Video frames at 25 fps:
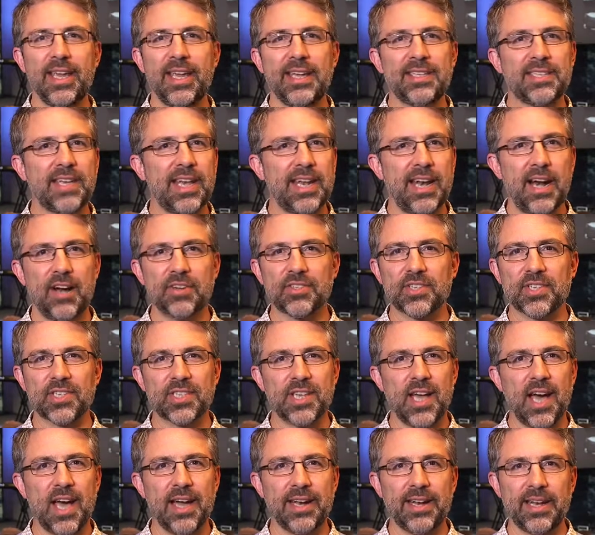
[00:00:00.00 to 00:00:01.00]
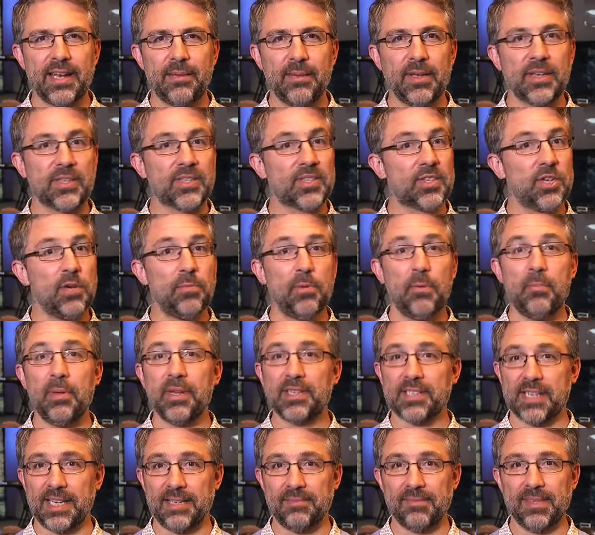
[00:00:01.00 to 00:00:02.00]
easy in our society to be super
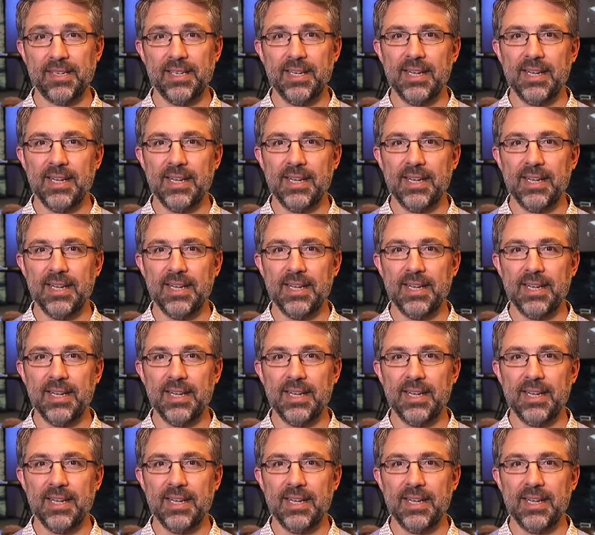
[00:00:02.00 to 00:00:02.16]
busy